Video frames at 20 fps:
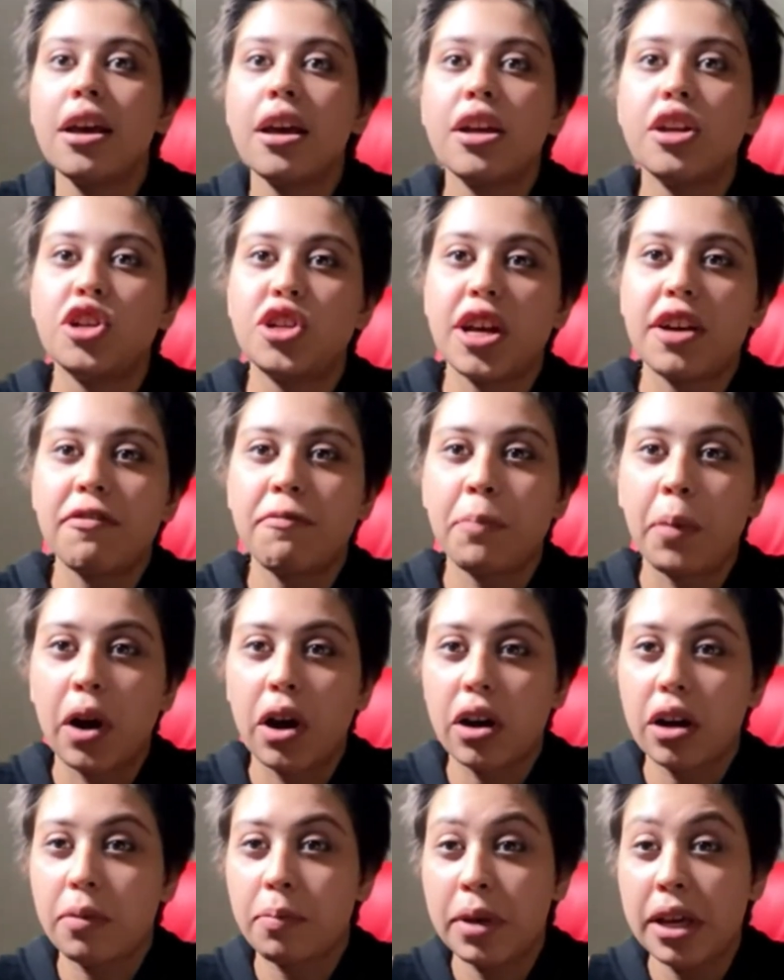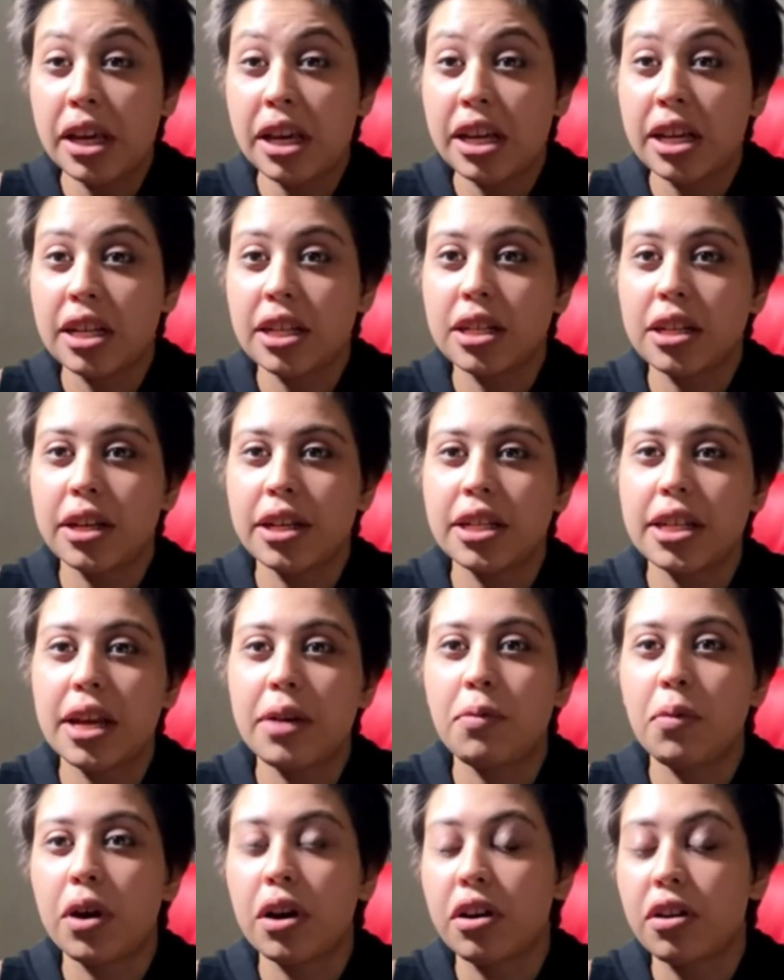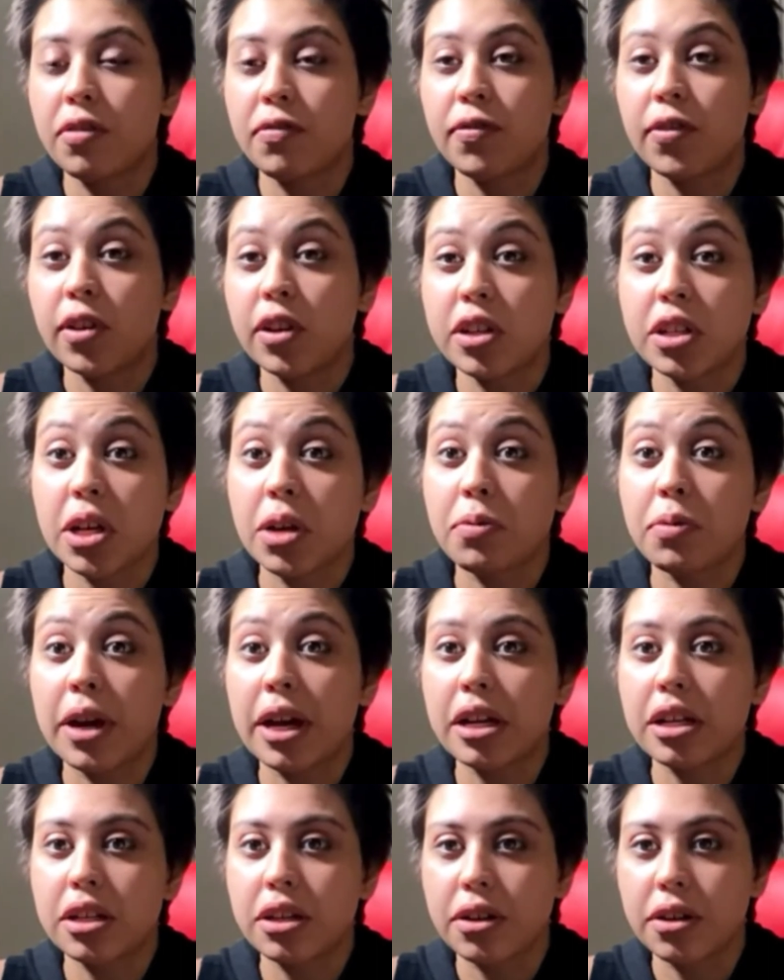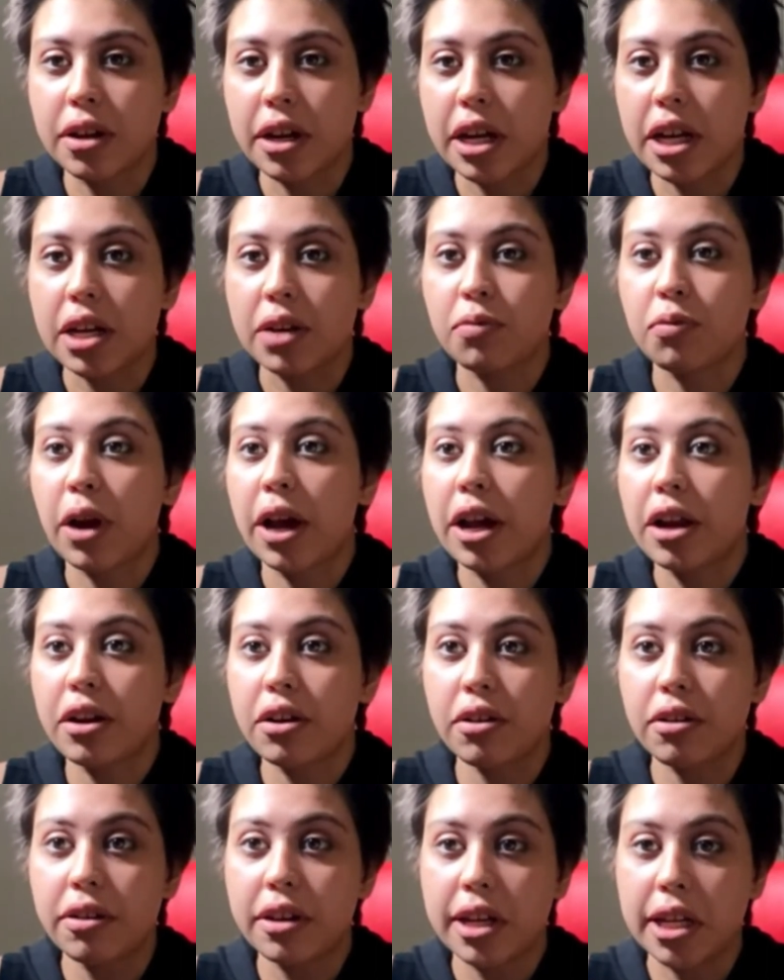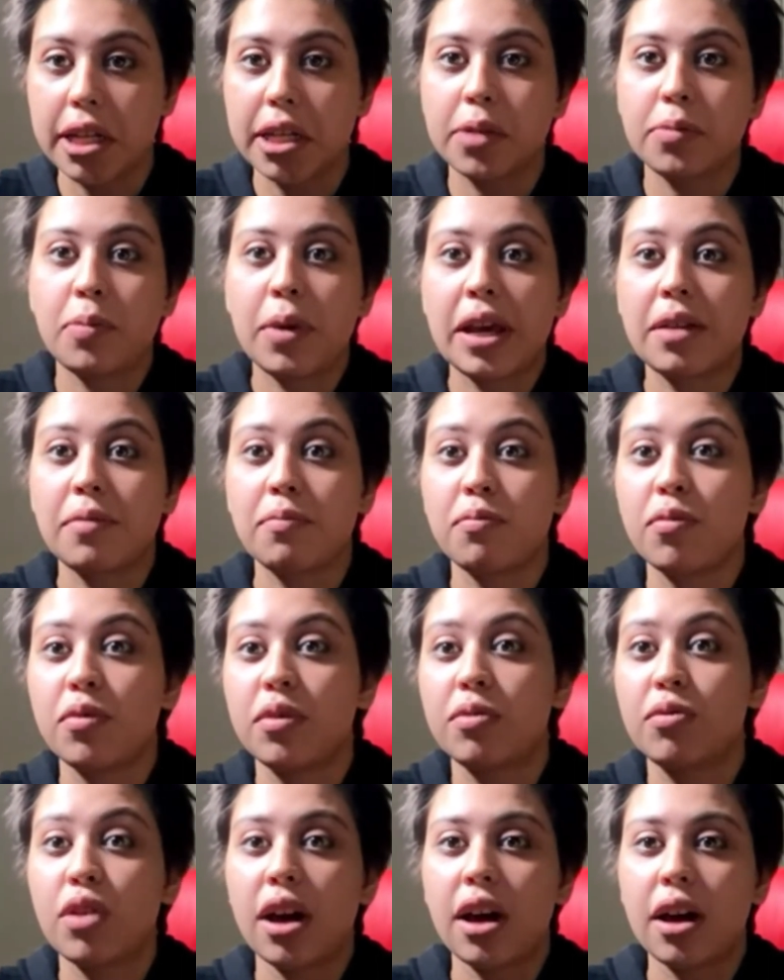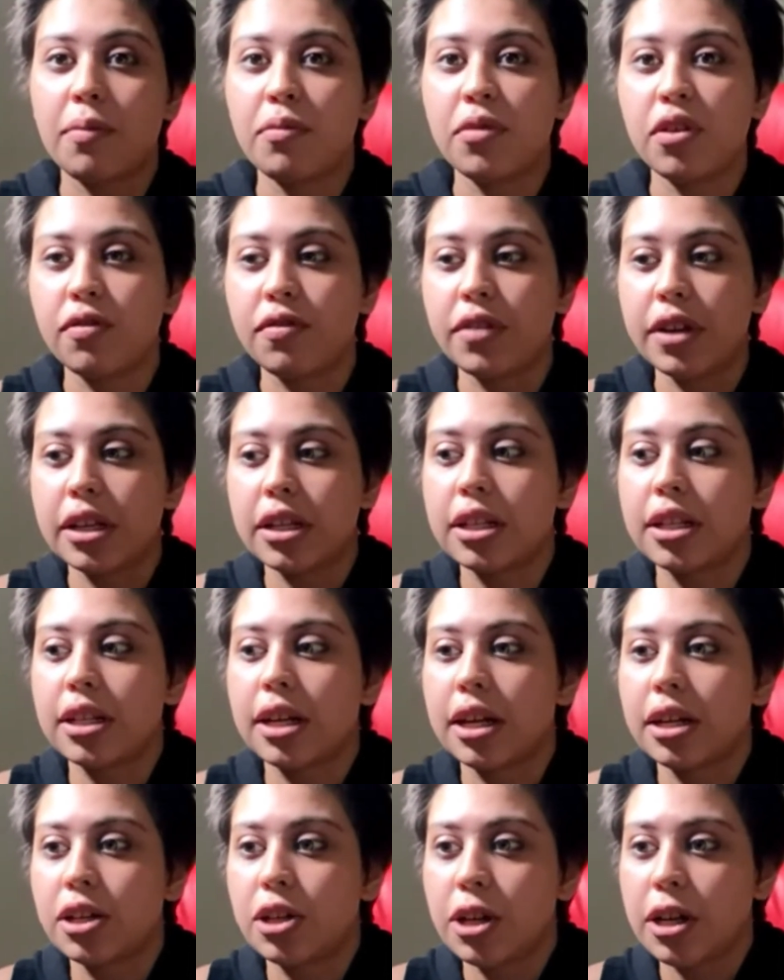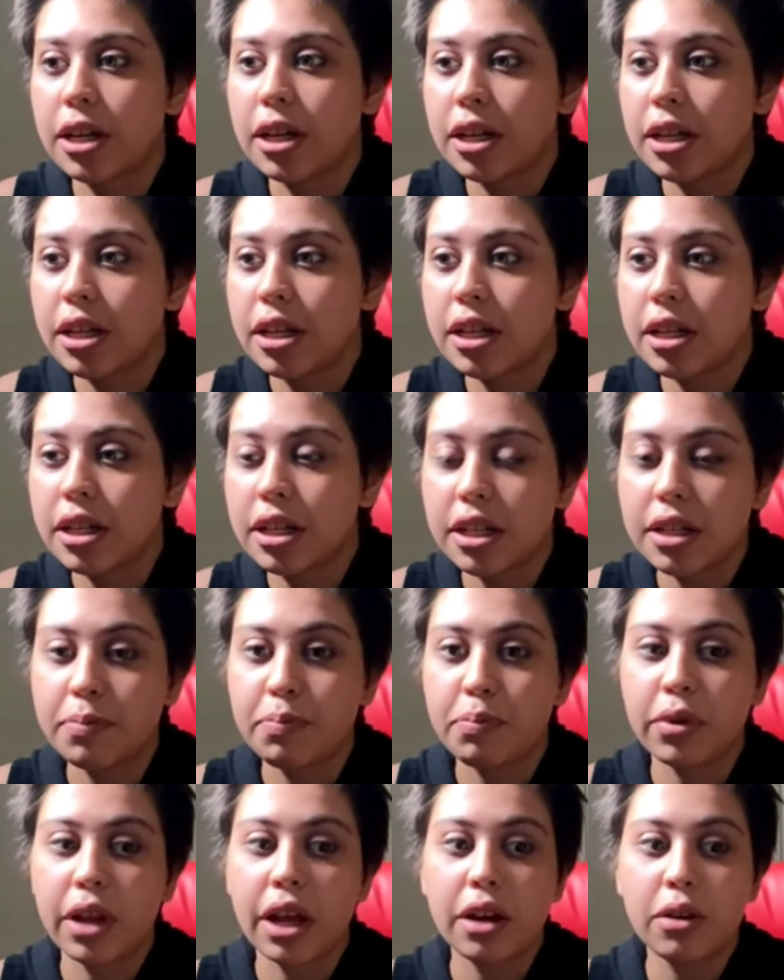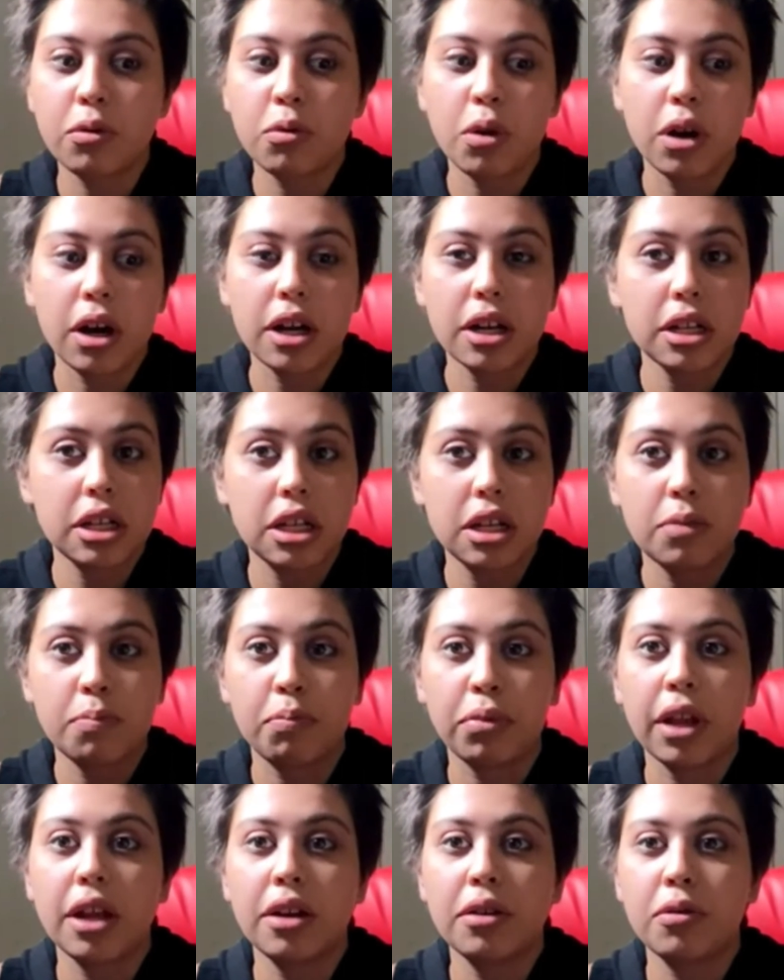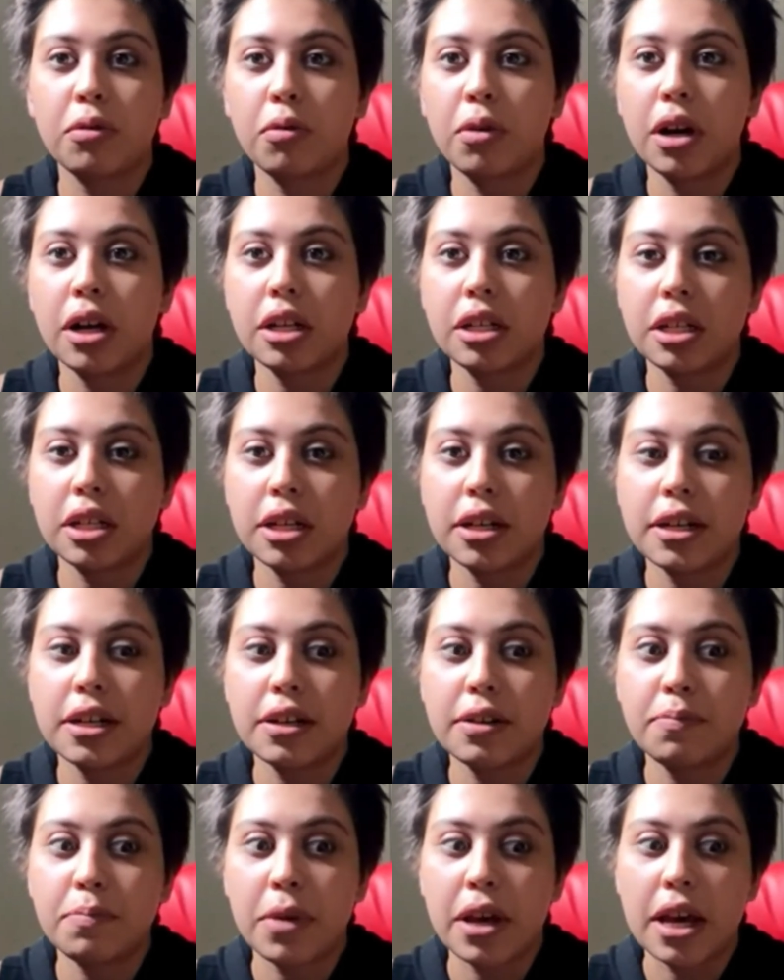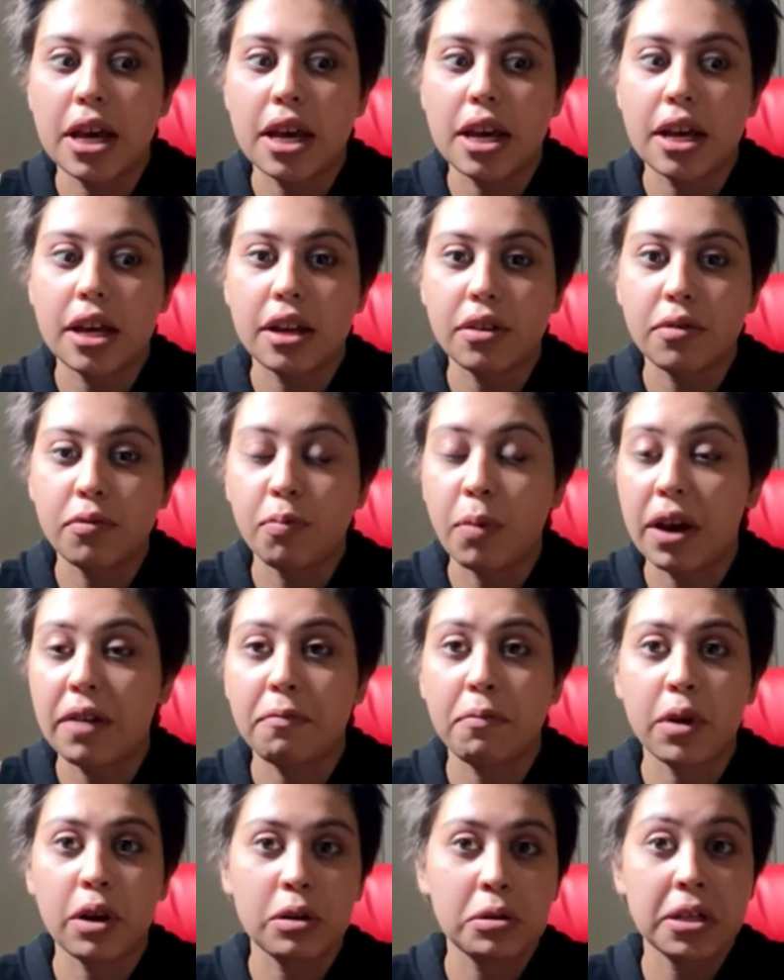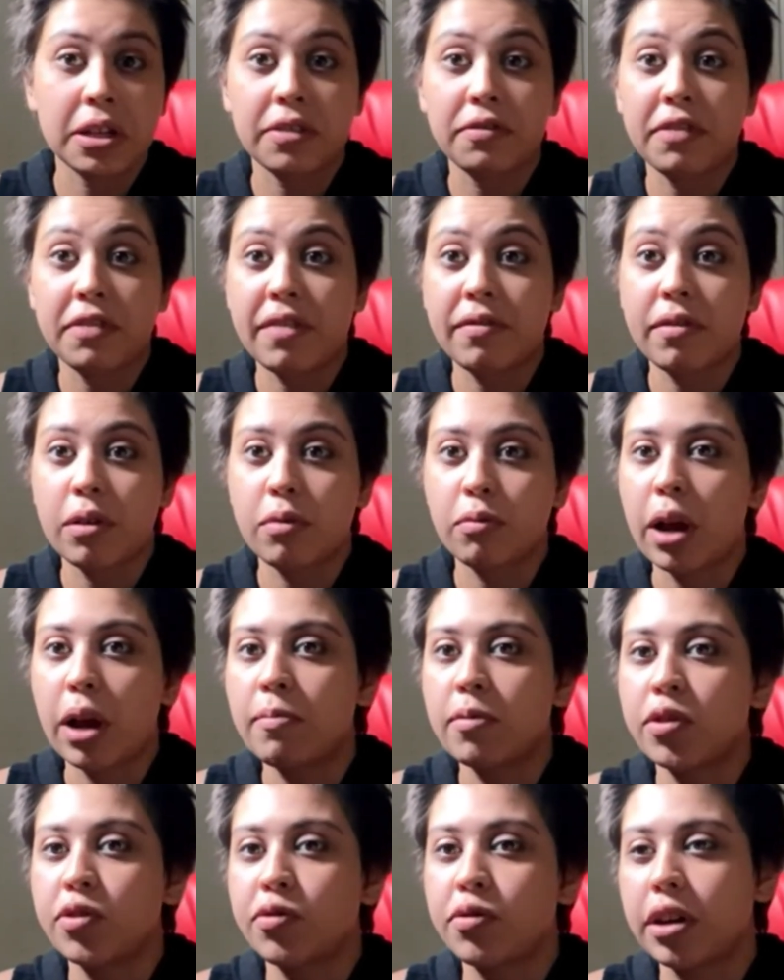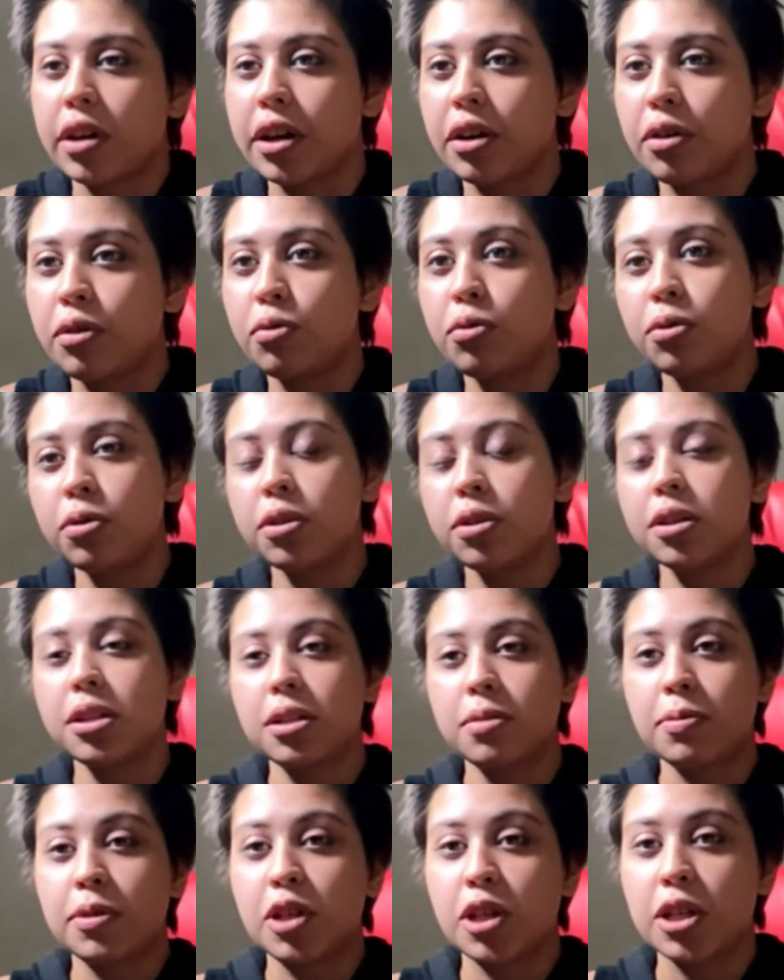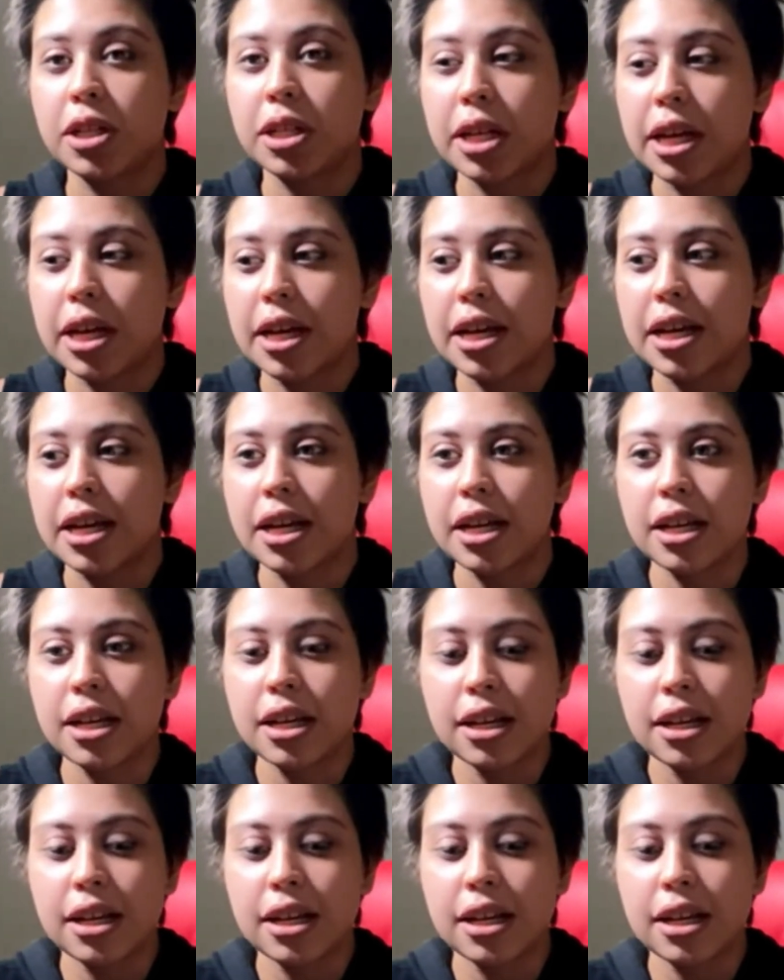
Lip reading: Jeff Barnaby, is a wonderful director and writer. He's made movies such as Blood Quantum, and my personal favorite, Rhymes for Ghouls, which is a